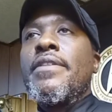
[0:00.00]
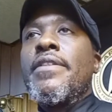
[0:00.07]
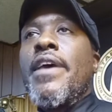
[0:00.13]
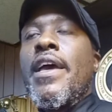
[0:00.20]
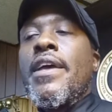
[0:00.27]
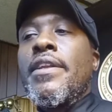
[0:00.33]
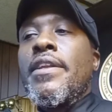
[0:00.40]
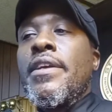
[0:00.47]

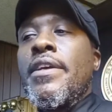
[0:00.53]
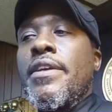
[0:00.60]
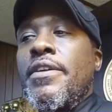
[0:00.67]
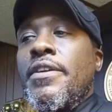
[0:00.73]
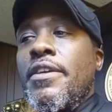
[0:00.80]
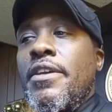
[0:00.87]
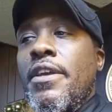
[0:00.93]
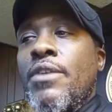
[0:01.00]
that
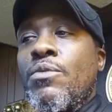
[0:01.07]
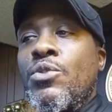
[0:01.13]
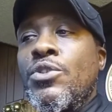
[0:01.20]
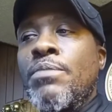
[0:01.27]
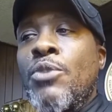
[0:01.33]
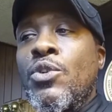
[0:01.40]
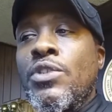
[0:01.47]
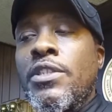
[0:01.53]
it
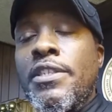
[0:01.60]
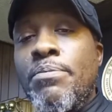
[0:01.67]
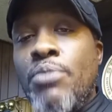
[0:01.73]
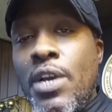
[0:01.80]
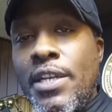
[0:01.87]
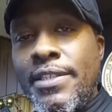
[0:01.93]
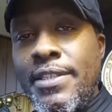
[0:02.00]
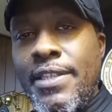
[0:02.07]
was mostly
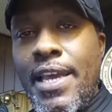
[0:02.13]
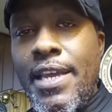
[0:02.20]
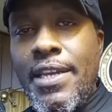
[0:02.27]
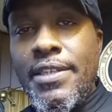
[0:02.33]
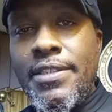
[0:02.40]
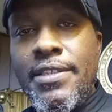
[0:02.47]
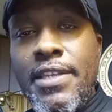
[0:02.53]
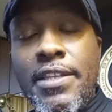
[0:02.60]

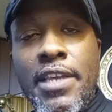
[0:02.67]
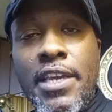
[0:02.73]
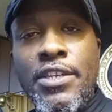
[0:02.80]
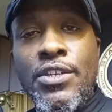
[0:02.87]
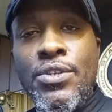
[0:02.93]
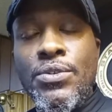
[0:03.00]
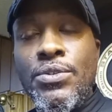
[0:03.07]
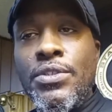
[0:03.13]
prosthetics that they
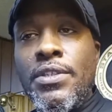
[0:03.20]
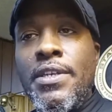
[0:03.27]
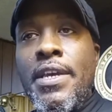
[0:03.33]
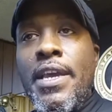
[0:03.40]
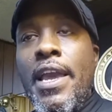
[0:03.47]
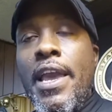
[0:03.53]
used.